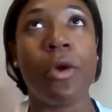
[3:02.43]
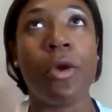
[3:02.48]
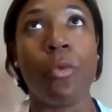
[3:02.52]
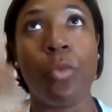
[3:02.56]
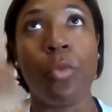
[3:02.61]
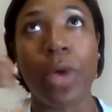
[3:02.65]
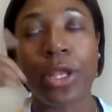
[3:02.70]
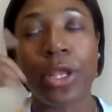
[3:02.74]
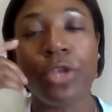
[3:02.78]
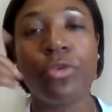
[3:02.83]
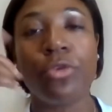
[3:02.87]

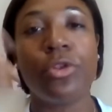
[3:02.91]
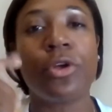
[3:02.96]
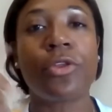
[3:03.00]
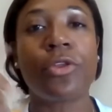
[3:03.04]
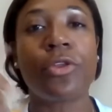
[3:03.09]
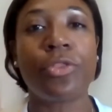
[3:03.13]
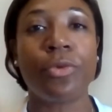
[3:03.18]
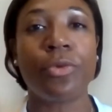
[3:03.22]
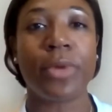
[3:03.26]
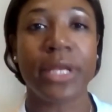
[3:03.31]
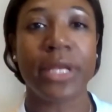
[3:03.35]
when you look
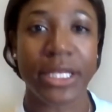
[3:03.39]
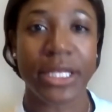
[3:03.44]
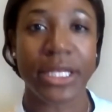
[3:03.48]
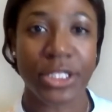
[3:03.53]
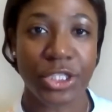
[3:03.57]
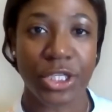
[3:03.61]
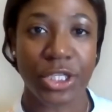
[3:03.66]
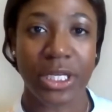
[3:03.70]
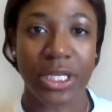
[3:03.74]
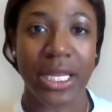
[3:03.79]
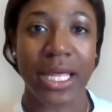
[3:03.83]
through an
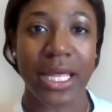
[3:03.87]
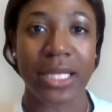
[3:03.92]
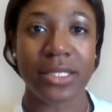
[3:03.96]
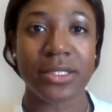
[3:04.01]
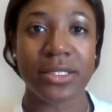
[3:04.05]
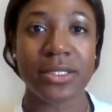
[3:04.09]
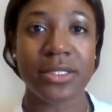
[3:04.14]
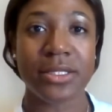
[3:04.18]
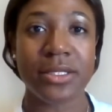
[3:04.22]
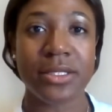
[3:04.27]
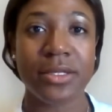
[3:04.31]
ESG
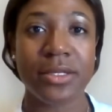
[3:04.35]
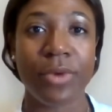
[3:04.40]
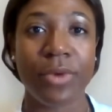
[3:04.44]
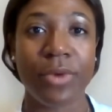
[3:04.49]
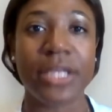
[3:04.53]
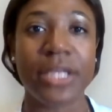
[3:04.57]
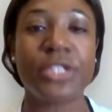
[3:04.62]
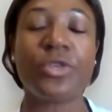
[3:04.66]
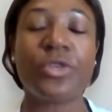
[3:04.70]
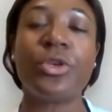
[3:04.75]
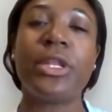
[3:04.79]
lens,
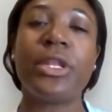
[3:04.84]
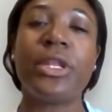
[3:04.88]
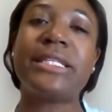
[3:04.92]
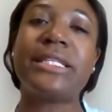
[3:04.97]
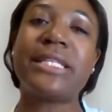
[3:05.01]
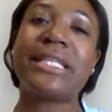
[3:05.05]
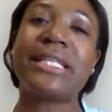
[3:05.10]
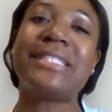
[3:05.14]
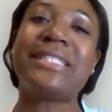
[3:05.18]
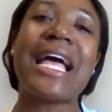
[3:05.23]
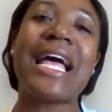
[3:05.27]
right? So it's
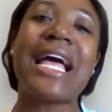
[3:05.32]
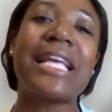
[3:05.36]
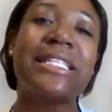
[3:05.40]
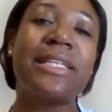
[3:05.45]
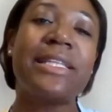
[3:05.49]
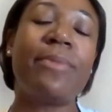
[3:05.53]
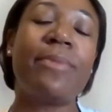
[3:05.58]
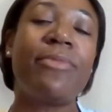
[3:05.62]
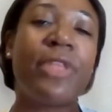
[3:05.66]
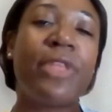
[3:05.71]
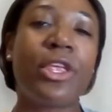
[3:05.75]
exact
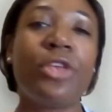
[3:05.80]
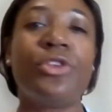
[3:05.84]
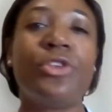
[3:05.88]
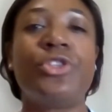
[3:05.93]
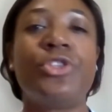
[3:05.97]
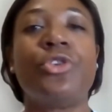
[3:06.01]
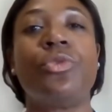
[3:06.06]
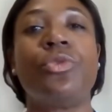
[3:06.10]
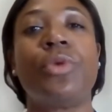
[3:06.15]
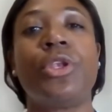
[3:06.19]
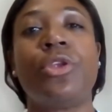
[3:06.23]
same thing you
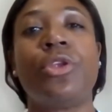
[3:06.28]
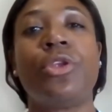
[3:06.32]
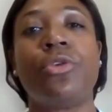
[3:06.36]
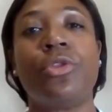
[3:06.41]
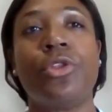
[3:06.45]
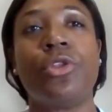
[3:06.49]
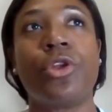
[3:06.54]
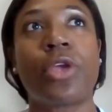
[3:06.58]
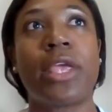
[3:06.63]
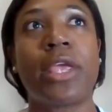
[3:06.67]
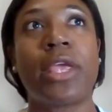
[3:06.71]
do when you're
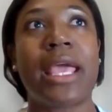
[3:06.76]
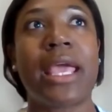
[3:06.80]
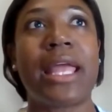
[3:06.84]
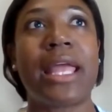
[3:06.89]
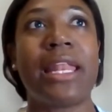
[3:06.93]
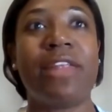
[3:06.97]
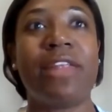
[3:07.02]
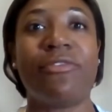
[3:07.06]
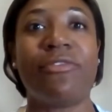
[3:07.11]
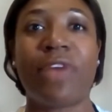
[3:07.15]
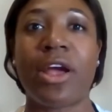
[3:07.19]
looking
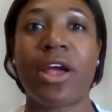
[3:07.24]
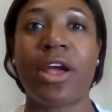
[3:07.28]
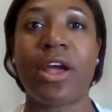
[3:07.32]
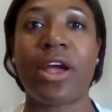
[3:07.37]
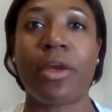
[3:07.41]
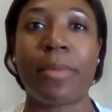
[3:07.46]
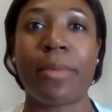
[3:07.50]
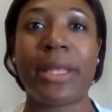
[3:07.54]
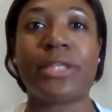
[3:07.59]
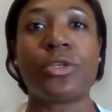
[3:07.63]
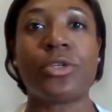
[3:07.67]
at
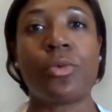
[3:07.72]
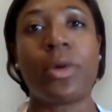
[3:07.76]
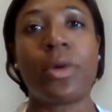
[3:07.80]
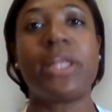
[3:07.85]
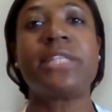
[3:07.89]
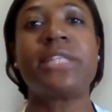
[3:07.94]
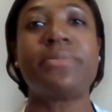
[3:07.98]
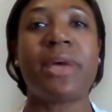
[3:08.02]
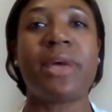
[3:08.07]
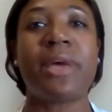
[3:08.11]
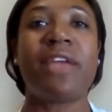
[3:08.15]
environmental.
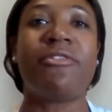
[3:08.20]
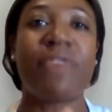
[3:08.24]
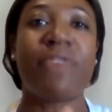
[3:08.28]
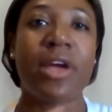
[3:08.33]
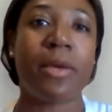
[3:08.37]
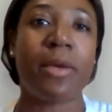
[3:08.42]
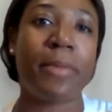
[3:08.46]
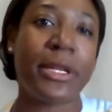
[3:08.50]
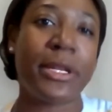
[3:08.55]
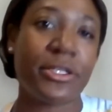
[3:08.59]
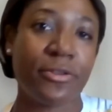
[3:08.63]
What is my
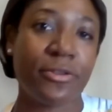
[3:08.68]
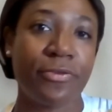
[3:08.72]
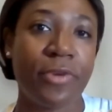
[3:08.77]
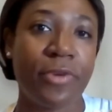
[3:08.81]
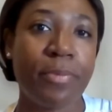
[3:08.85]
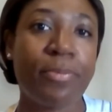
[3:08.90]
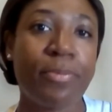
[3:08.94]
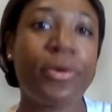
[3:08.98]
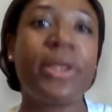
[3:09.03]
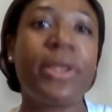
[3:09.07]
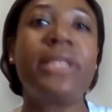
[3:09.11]
environmental
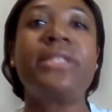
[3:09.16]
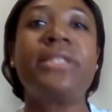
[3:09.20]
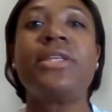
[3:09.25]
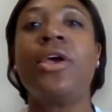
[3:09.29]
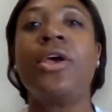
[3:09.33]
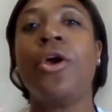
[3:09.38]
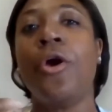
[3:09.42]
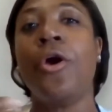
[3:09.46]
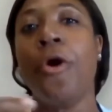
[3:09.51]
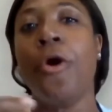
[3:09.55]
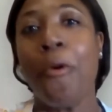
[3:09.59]
footprint?
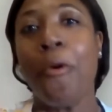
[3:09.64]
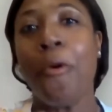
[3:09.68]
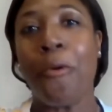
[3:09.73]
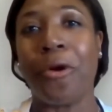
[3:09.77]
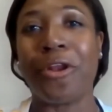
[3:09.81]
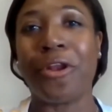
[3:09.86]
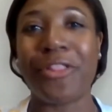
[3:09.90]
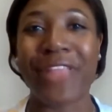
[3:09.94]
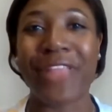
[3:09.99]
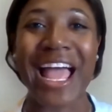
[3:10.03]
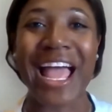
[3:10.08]

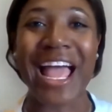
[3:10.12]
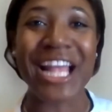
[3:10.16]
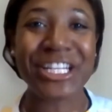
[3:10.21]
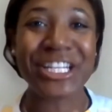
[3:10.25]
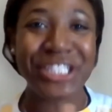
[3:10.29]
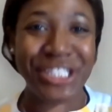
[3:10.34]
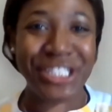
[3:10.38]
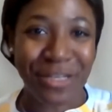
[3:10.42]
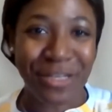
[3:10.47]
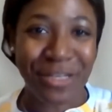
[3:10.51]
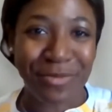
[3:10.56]
What are the
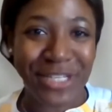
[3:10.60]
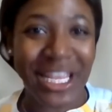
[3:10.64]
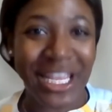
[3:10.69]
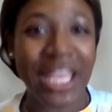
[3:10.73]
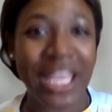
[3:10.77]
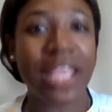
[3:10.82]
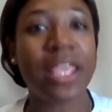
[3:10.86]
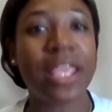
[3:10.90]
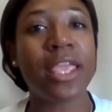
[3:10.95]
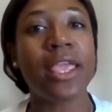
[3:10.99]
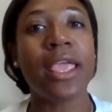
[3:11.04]
actions I'm
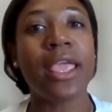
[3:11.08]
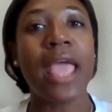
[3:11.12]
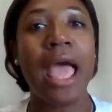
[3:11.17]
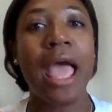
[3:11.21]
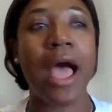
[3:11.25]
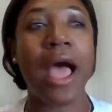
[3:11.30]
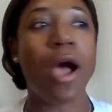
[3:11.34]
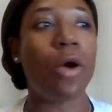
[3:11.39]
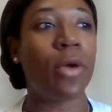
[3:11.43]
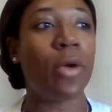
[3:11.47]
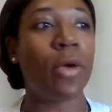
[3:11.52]
taking?
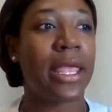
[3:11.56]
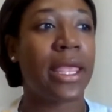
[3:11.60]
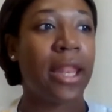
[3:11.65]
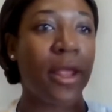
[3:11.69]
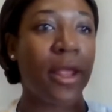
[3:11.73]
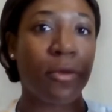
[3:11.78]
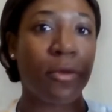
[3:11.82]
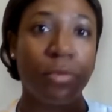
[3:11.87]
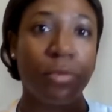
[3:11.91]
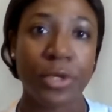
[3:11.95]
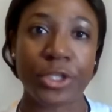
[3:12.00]
How can
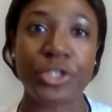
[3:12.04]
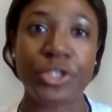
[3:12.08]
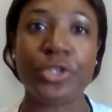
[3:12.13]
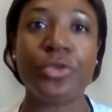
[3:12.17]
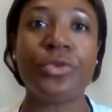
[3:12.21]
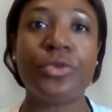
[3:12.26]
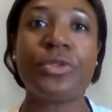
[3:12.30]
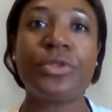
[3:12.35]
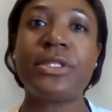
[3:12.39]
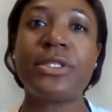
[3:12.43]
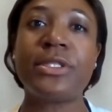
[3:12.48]
I
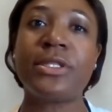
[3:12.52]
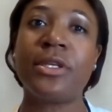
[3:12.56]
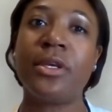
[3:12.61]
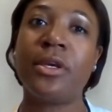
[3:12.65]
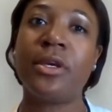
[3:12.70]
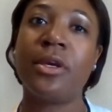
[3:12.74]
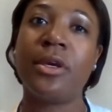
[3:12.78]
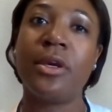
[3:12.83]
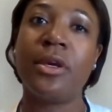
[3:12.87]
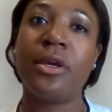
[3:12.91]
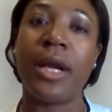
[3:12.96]
reduce
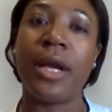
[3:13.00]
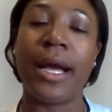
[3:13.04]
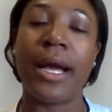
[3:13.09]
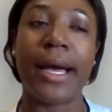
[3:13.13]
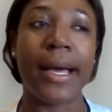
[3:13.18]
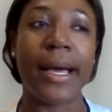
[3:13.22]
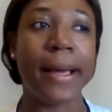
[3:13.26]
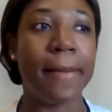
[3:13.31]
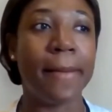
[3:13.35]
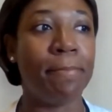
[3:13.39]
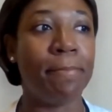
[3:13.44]

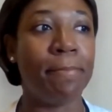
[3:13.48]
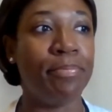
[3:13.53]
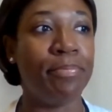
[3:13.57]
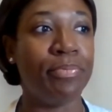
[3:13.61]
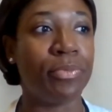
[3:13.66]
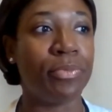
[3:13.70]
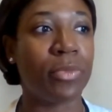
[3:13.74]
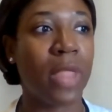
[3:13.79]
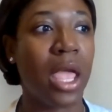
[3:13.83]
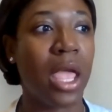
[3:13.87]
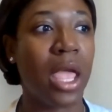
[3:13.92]

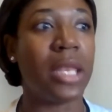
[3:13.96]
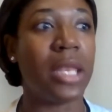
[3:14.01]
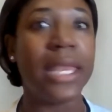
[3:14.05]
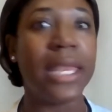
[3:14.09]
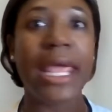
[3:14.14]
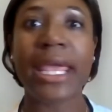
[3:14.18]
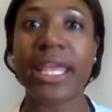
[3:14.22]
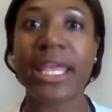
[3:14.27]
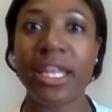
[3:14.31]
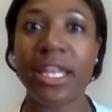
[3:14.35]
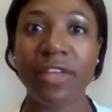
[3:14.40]
a
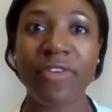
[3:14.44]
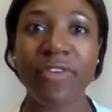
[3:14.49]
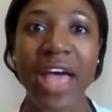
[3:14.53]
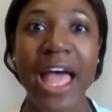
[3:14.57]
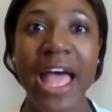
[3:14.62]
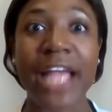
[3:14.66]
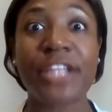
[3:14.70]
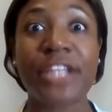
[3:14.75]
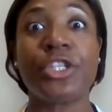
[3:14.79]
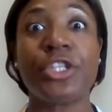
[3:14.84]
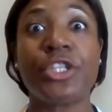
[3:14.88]
negative
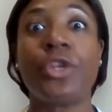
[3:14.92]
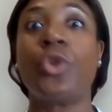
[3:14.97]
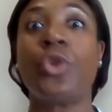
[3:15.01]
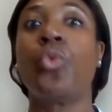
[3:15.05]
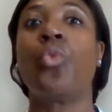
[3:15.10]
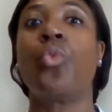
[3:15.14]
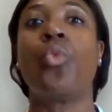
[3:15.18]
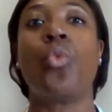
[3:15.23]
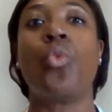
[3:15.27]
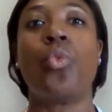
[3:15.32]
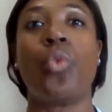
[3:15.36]

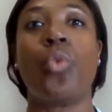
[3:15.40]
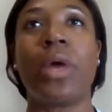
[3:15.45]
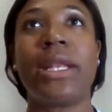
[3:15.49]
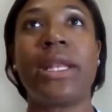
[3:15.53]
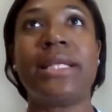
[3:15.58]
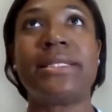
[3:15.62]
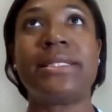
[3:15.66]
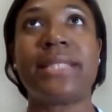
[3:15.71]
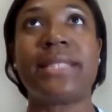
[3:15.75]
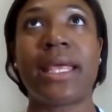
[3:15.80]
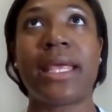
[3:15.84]
action? What
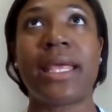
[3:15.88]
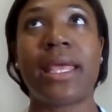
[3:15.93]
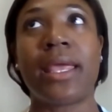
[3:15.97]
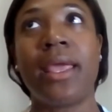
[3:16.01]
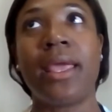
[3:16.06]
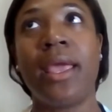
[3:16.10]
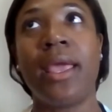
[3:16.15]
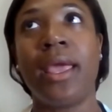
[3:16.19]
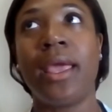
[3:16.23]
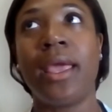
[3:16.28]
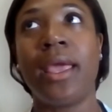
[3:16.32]
is a